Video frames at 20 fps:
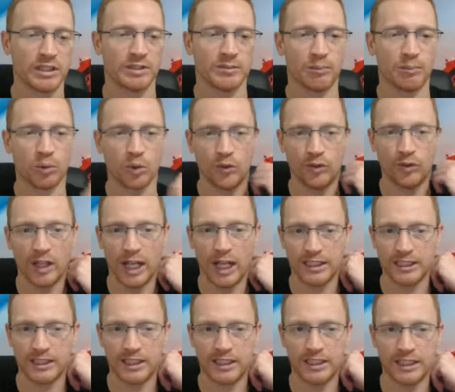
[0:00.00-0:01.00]
proved
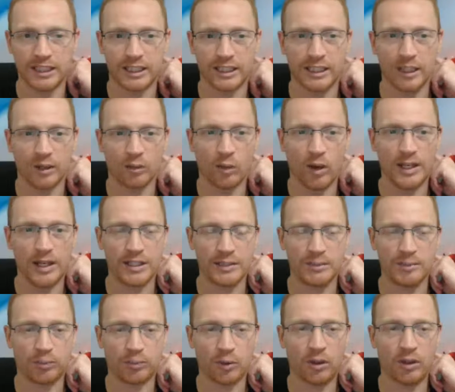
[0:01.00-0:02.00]
last season he could hit righties
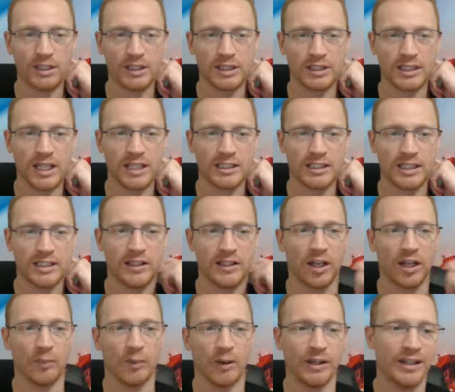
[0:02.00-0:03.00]
and probably stays in
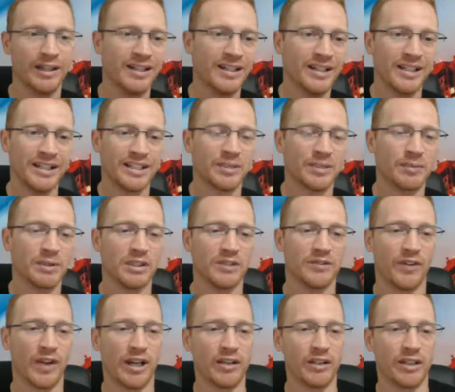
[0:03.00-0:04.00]
there. But some of these
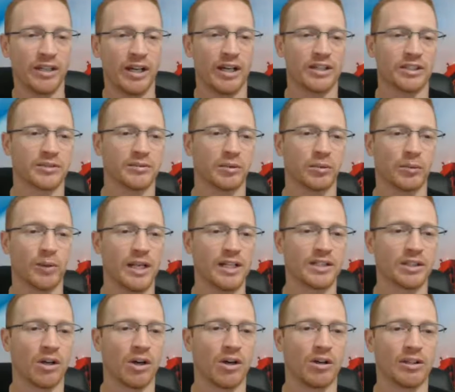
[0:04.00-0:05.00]
value guys from the Rays
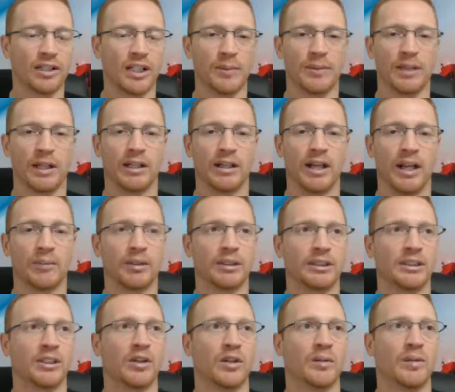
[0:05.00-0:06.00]
are hard to keep in that lineup because
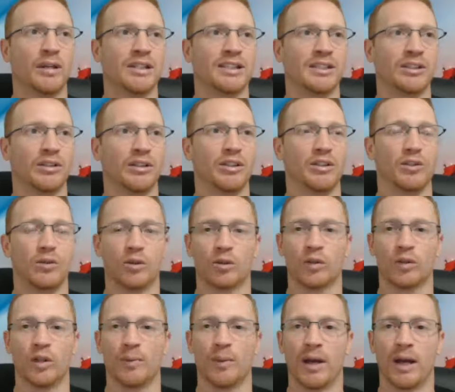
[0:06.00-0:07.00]
they might see only 2 or
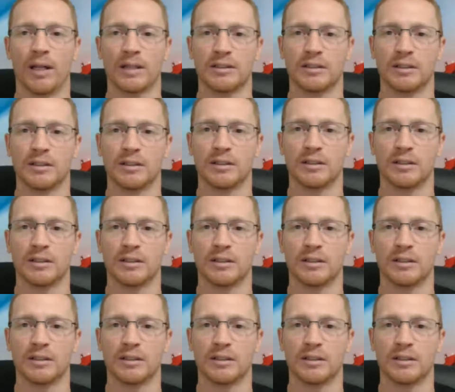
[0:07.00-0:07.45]
3 at-bats.